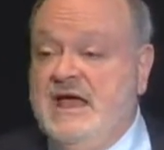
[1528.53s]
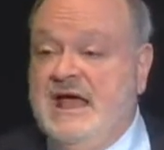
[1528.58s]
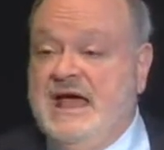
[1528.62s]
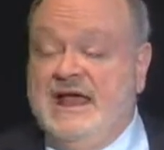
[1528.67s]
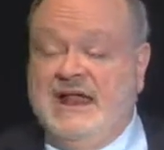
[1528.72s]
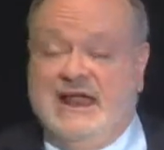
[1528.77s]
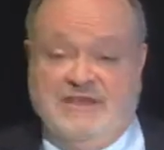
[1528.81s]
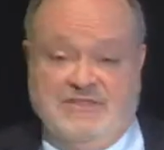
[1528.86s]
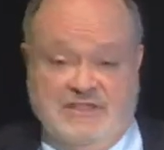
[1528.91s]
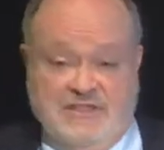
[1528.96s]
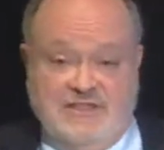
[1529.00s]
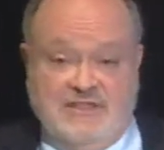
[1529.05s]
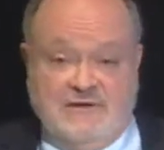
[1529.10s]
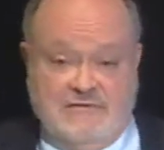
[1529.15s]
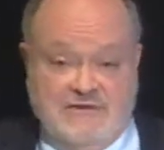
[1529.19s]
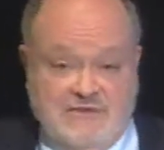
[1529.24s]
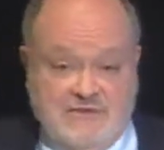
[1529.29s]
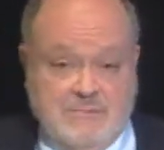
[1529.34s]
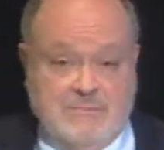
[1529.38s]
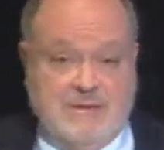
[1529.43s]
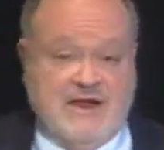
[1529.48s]
And I think there
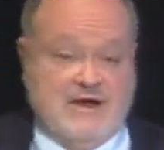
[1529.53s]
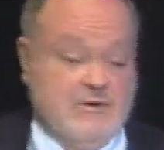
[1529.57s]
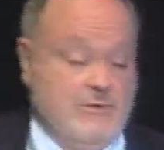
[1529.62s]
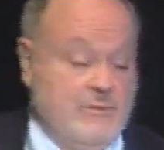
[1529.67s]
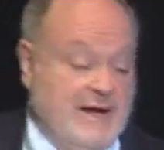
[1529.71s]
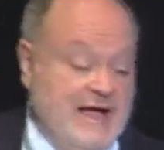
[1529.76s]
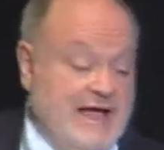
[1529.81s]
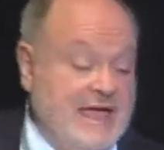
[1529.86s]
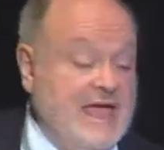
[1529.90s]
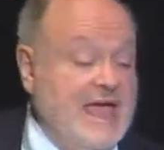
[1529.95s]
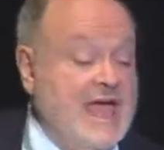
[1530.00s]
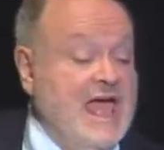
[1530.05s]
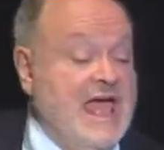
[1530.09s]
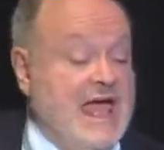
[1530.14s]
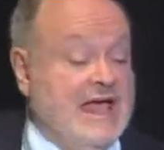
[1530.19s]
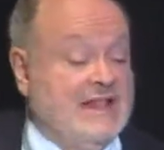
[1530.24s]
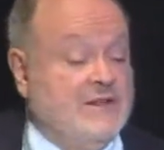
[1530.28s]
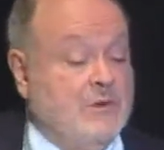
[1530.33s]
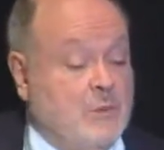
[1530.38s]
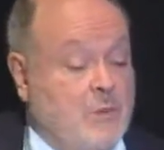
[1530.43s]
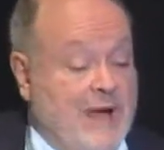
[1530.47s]
is a better way.
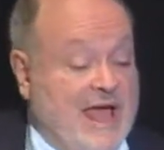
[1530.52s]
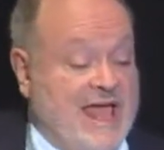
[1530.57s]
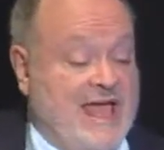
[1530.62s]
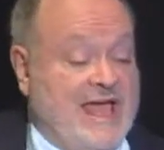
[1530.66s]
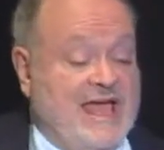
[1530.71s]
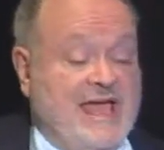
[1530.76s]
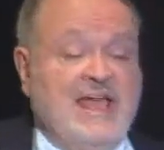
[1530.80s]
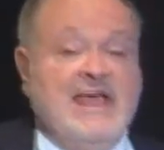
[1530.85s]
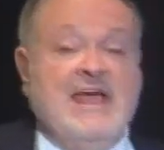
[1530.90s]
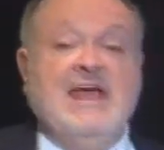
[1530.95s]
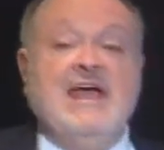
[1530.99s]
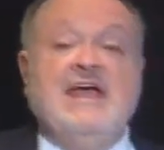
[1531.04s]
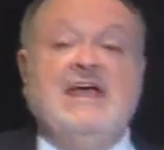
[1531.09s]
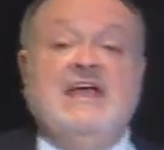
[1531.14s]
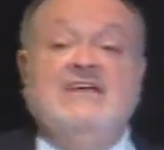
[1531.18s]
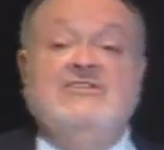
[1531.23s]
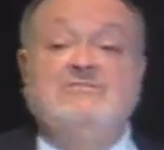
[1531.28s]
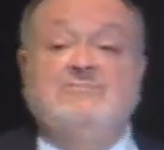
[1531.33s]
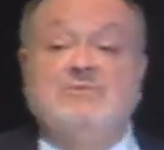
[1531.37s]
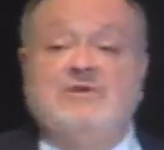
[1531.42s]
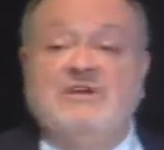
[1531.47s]
And the way
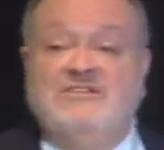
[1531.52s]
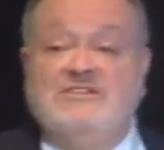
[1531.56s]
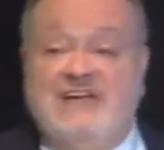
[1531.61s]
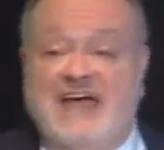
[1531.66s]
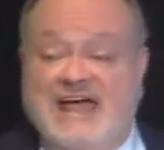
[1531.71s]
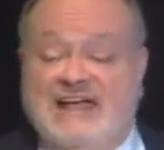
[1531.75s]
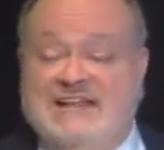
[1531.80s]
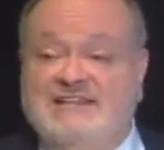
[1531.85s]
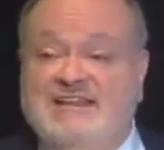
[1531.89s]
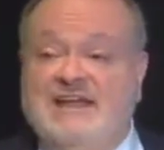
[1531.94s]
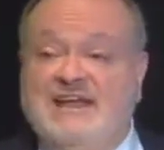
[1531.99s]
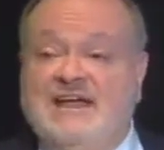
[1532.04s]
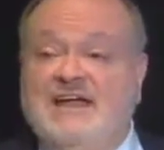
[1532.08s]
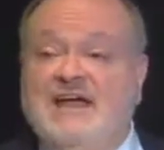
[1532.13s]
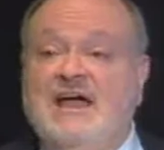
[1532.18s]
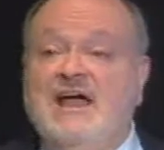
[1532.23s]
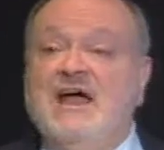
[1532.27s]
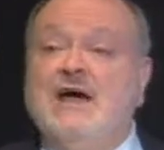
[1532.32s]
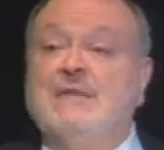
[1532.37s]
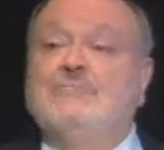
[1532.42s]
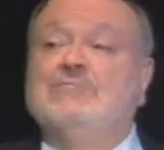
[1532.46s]
is protecting
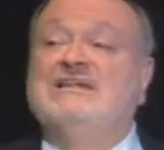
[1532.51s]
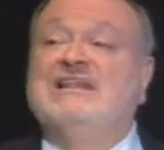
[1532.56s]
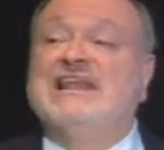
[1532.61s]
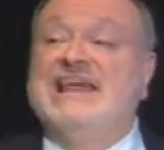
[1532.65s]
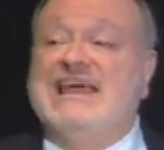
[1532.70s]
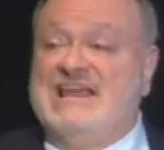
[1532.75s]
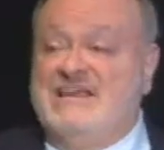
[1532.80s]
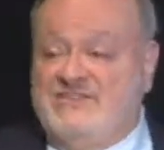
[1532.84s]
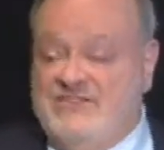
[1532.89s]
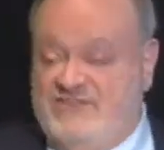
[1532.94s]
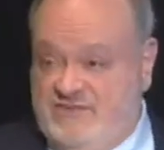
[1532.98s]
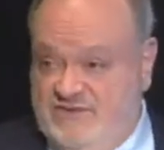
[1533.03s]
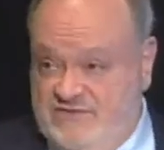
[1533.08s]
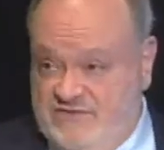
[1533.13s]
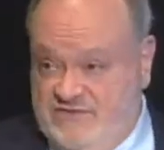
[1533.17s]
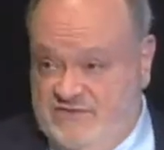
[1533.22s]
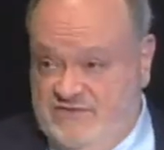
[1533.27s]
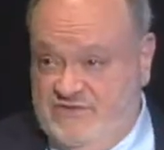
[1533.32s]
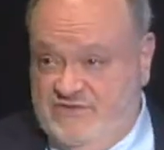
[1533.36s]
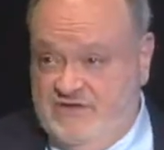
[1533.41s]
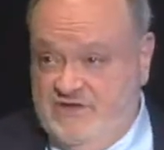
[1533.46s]

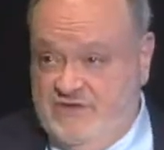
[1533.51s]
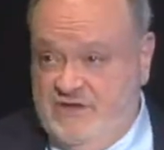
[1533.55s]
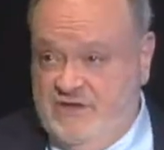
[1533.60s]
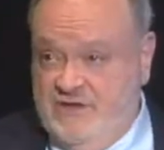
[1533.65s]
places,